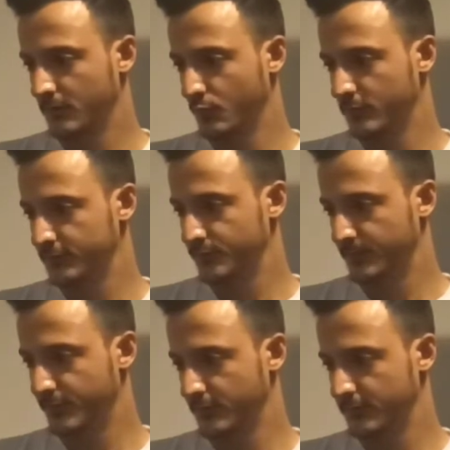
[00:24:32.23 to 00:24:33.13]
once we
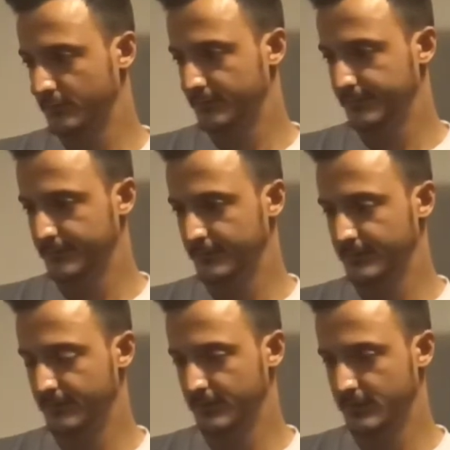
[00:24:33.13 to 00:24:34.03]
broke
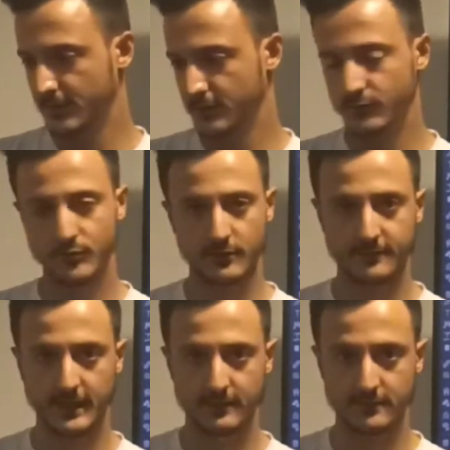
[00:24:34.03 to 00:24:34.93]
57k, you could
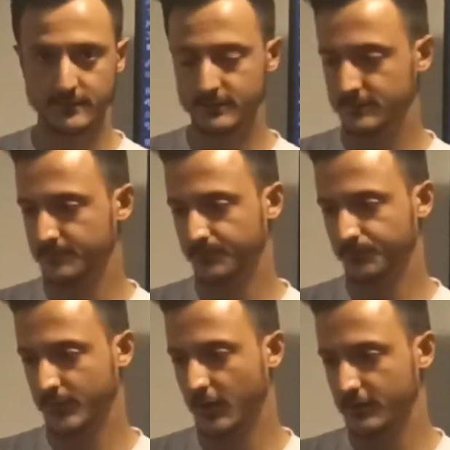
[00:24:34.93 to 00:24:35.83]
have entered
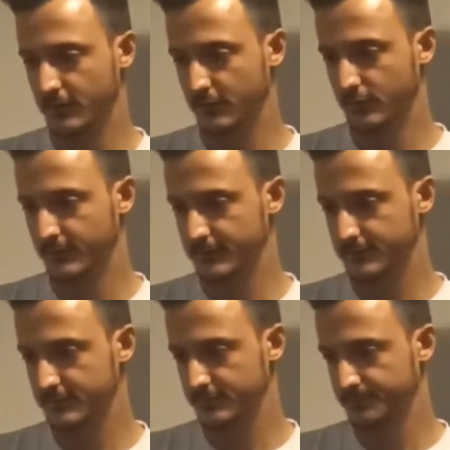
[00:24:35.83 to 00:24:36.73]
on a low risk